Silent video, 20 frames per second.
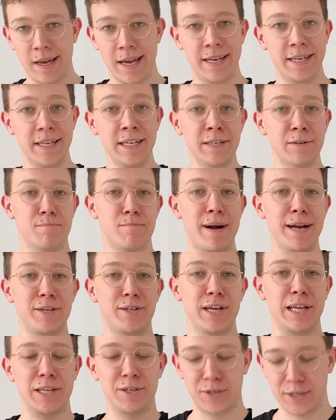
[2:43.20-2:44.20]
and here my
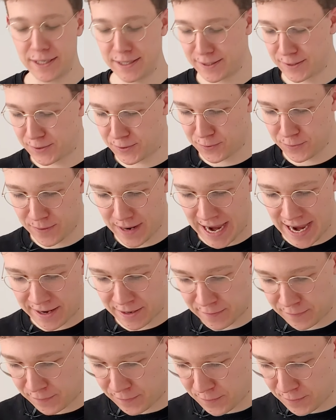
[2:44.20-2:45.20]
challenge is to add
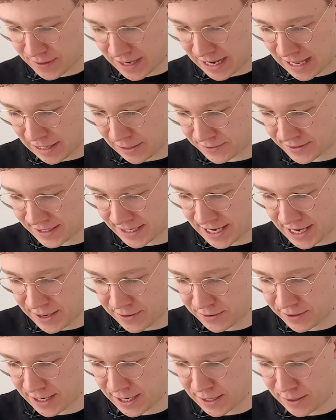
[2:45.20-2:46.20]
a few colors
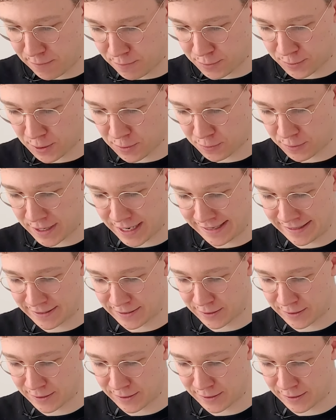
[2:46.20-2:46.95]
here in Procreate,